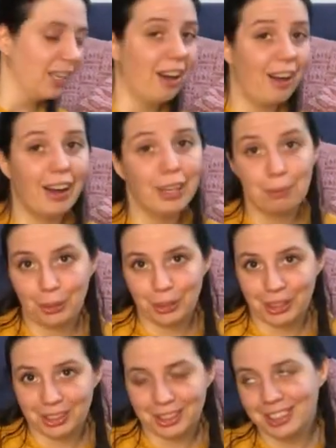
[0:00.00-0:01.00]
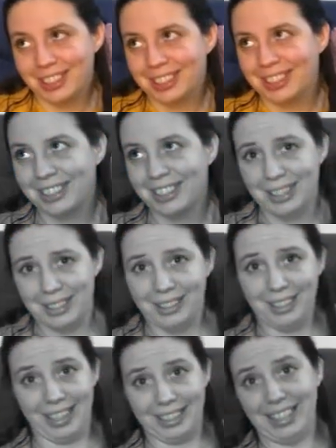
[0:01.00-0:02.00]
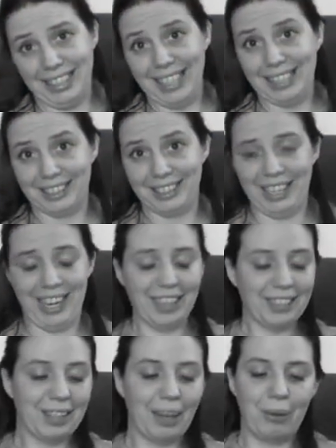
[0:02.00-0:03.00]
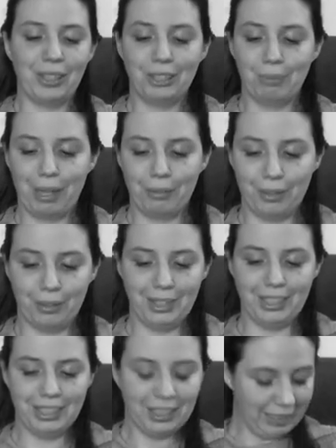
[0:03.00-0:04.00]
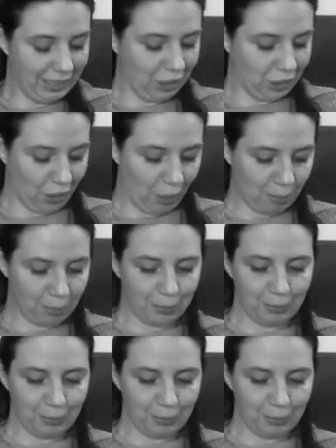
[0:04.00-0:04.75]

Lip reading: I purchased, like yesterday, I went to my favorite knit shop